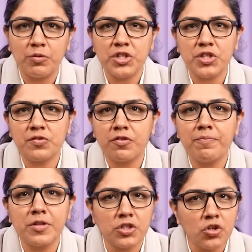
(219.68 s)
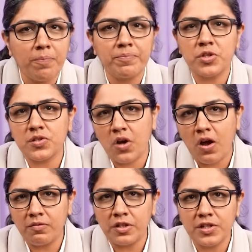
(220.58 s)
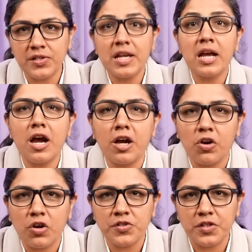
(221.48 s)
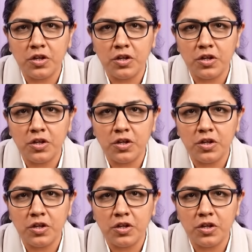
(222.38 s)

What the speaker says: which is from the top stalwarts across the